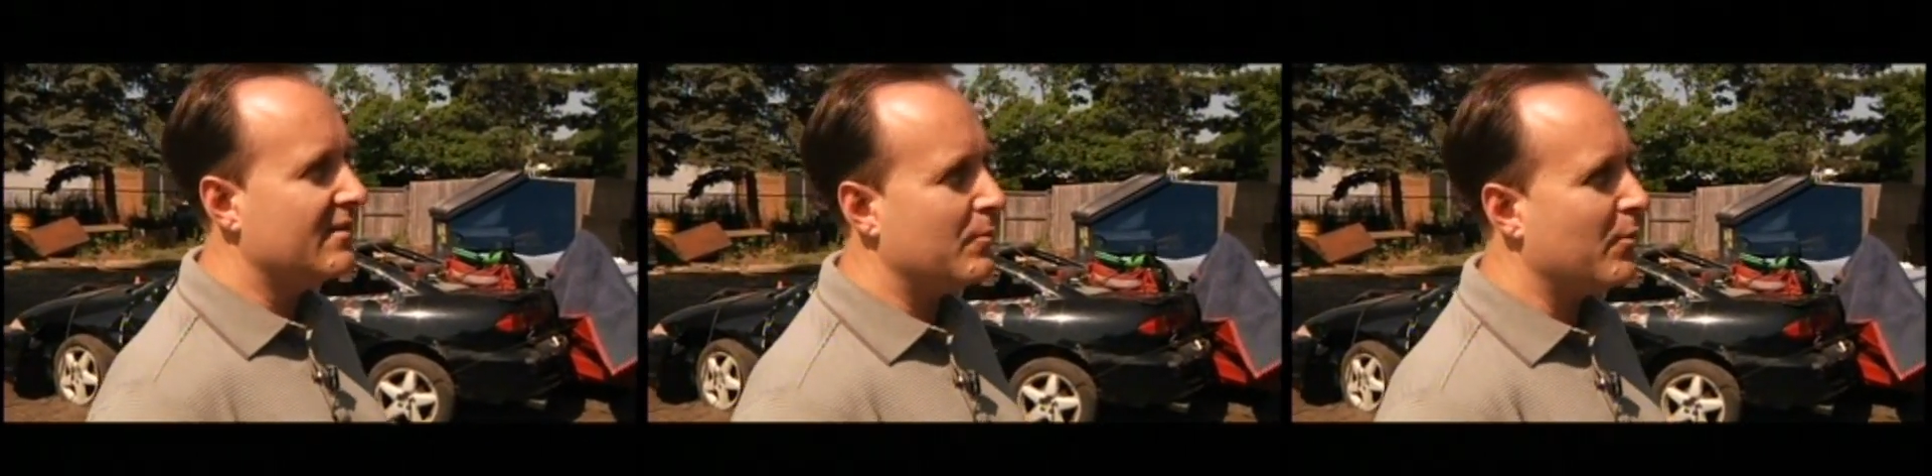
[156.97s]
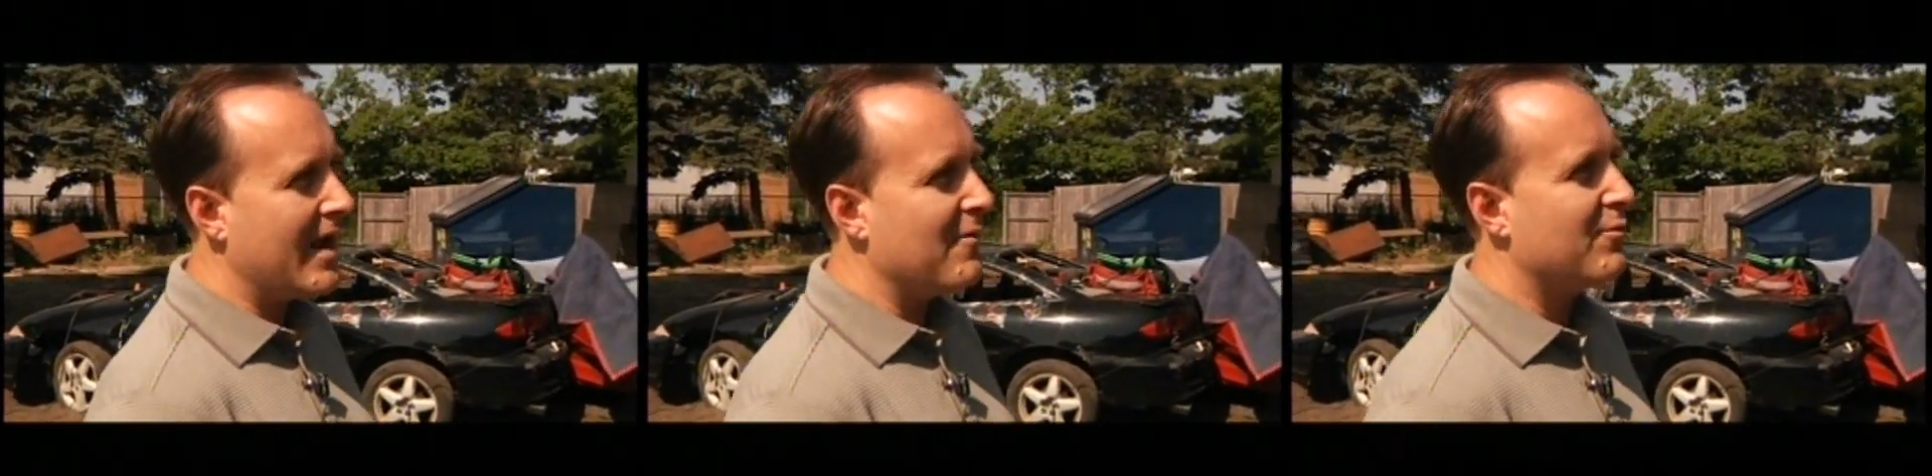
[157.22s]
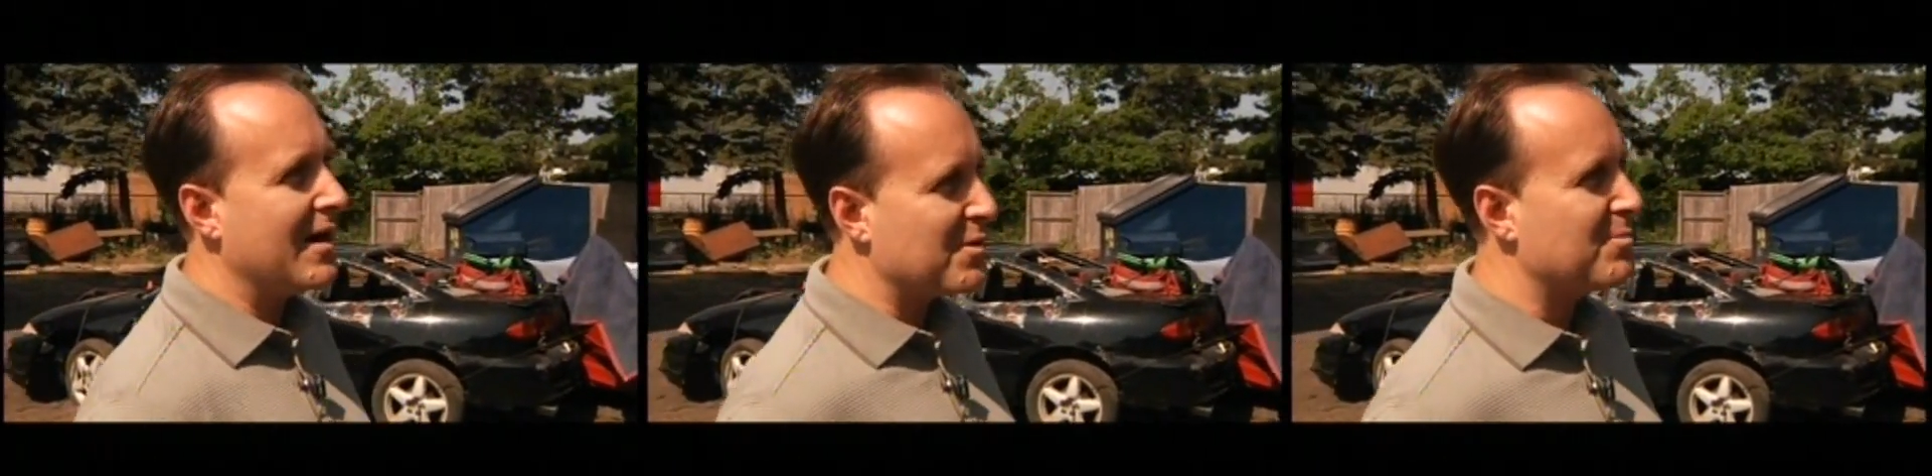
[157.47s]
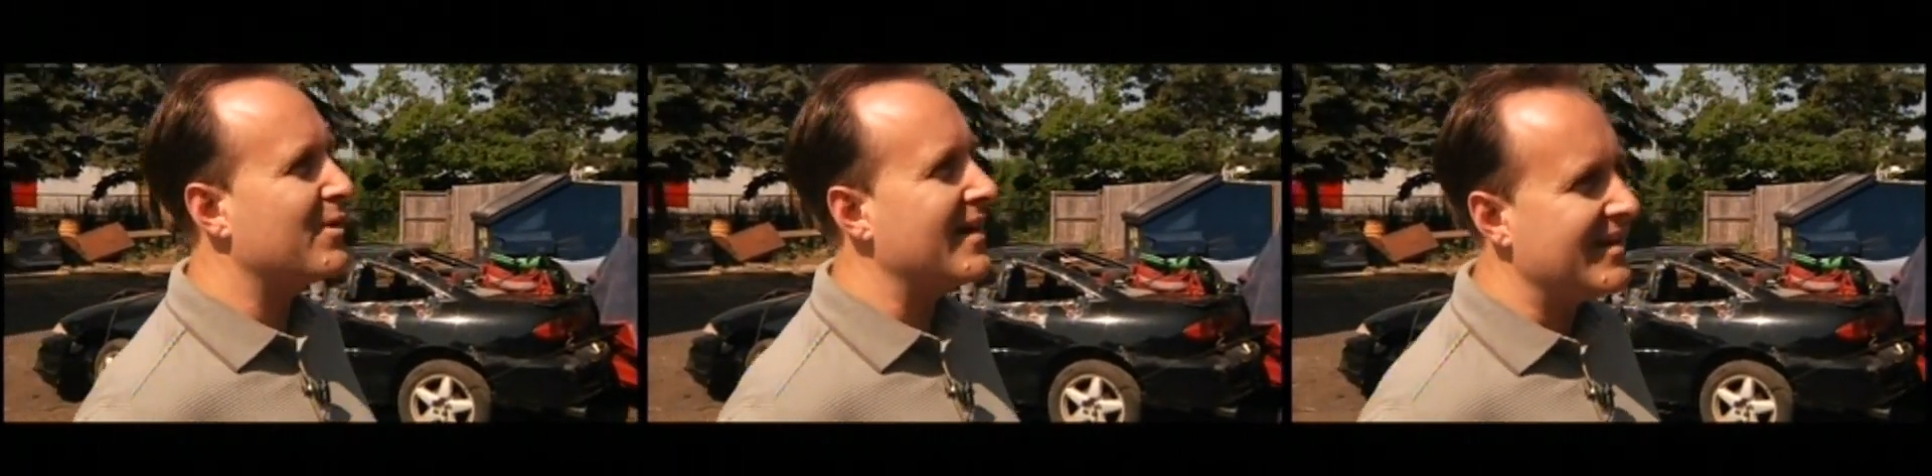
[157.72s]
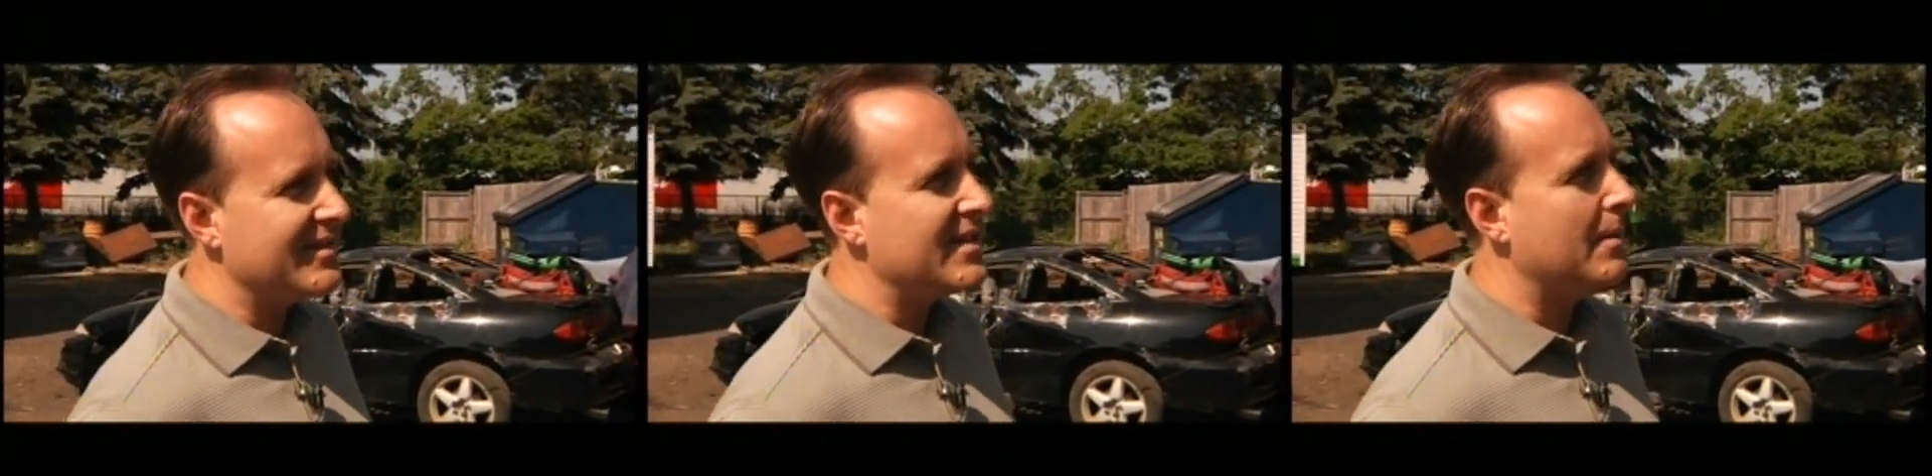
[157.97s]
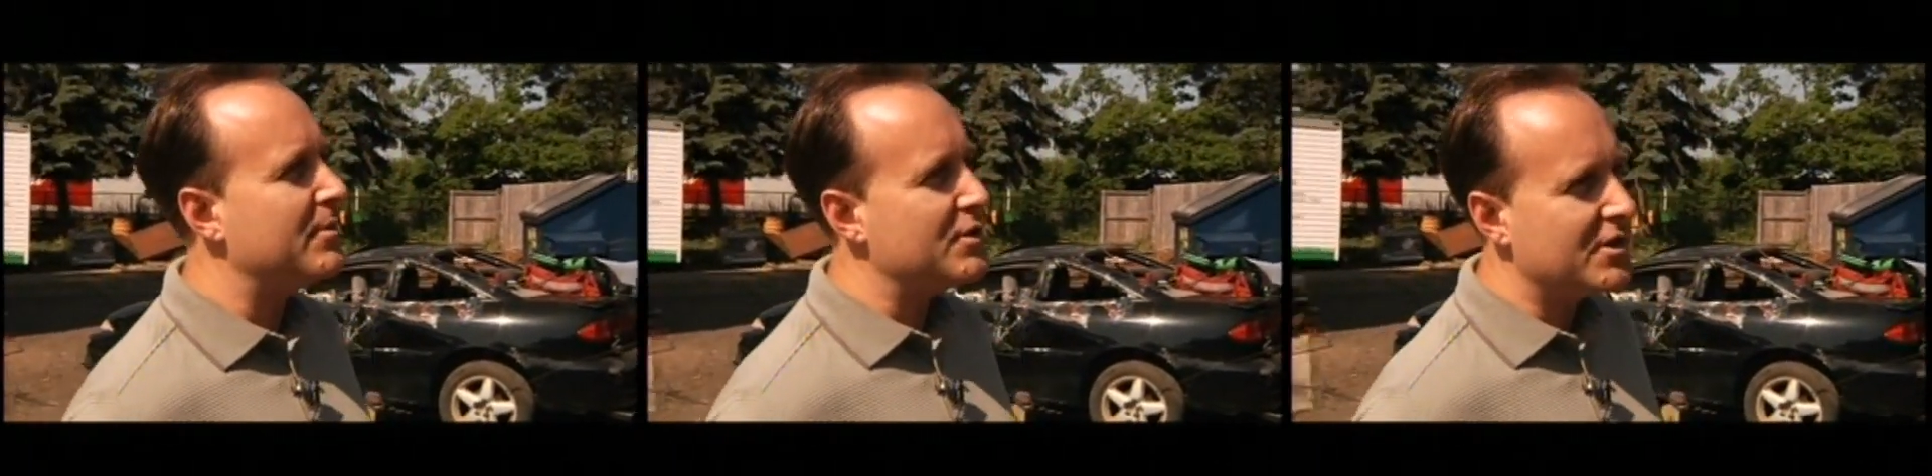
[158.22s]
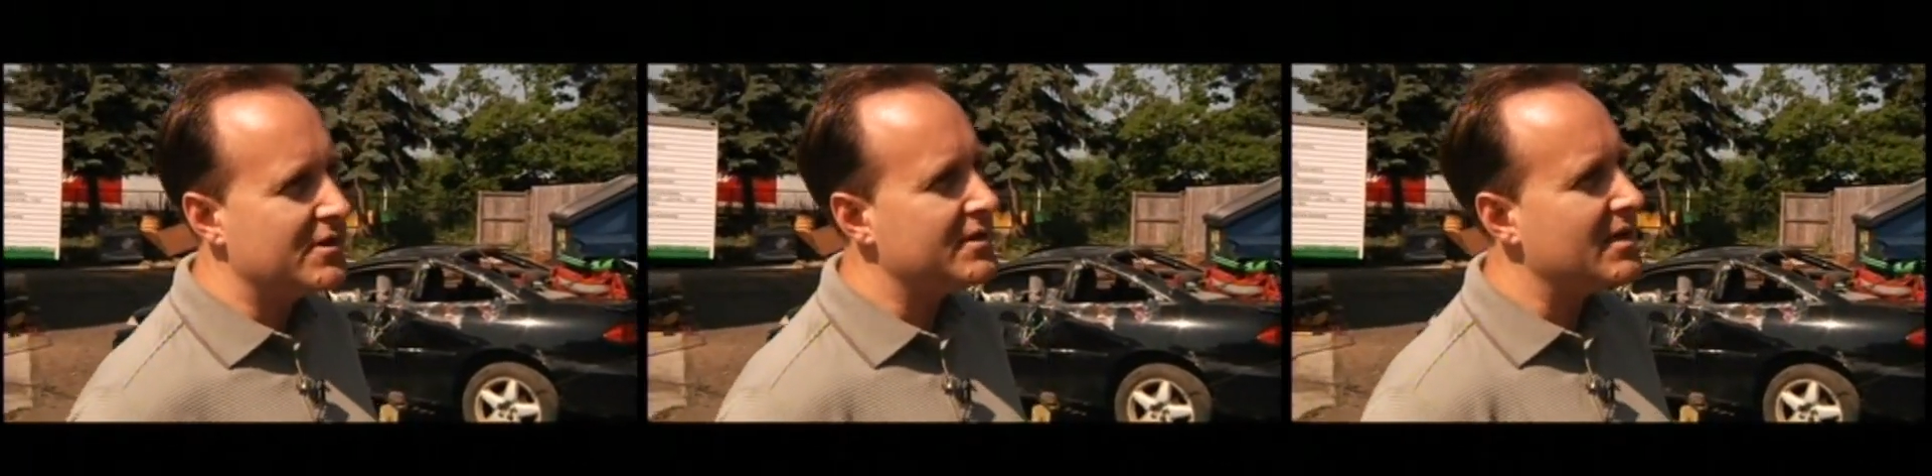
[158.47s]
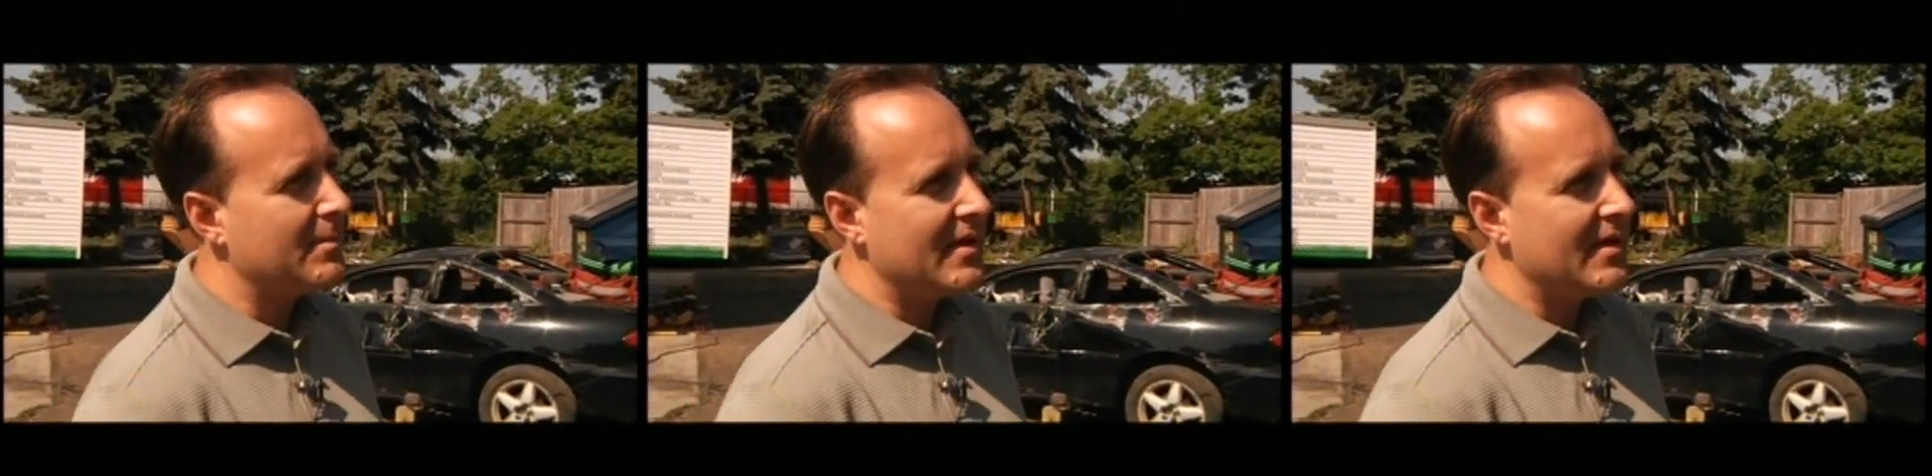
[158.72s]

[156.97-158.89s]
like we have record-breaking temperatures?